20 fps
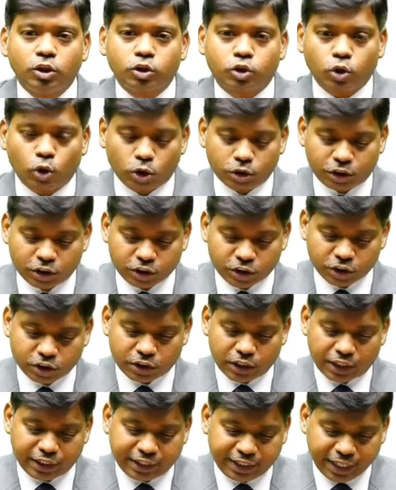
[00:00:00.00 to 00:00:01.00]
So this
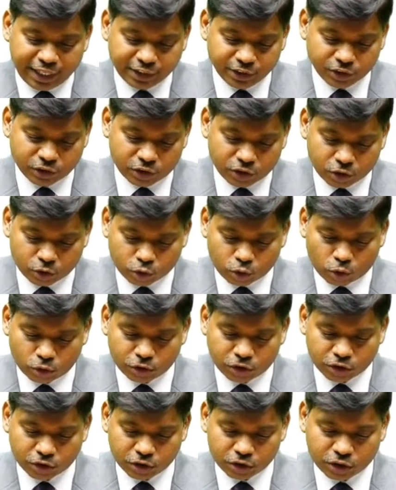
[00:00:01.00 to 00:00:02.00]
is the dens, so
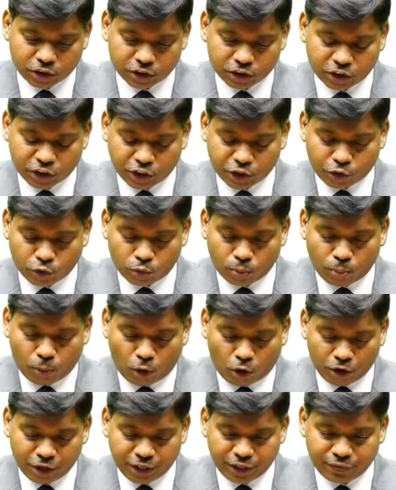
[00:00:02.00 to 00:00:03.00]
this is the C2
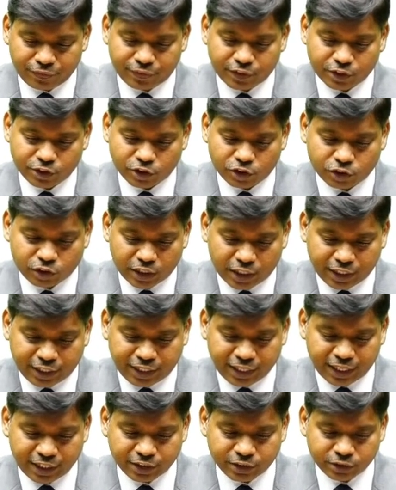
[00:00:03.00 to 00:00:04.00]
body, this is the
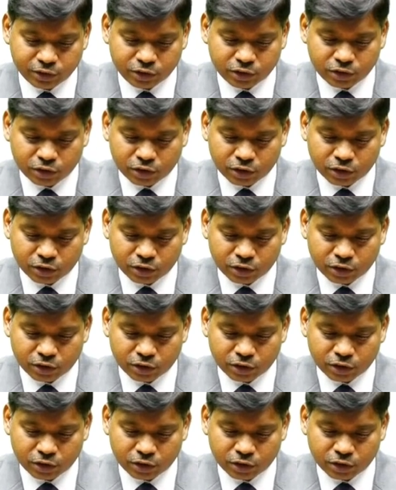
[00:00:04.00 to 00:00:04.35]
dens,